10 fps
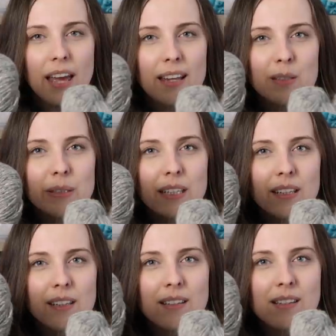again
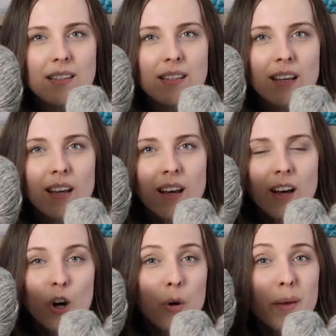because,
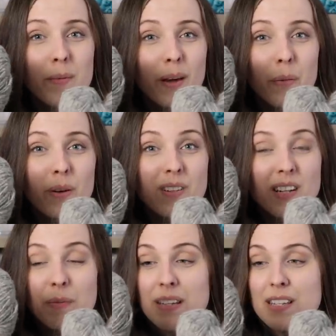or maybe I
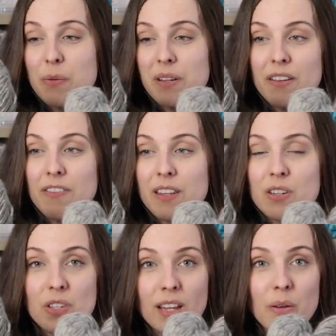won't, and basically when I
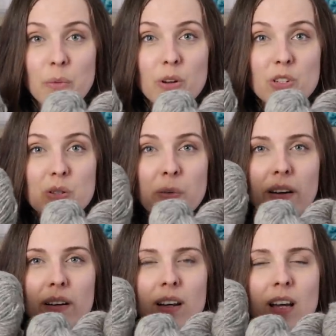finish, then I wash the
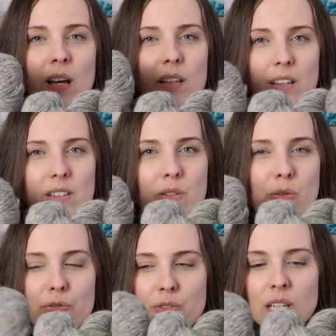sweater because
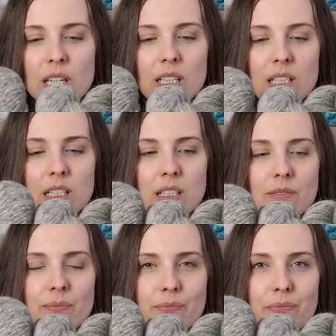you
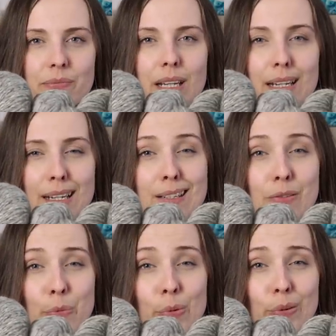feel that it
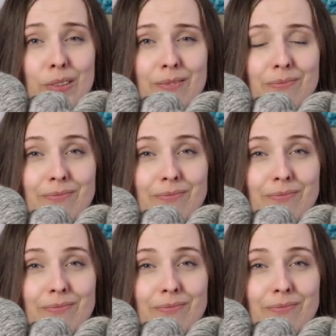is wool.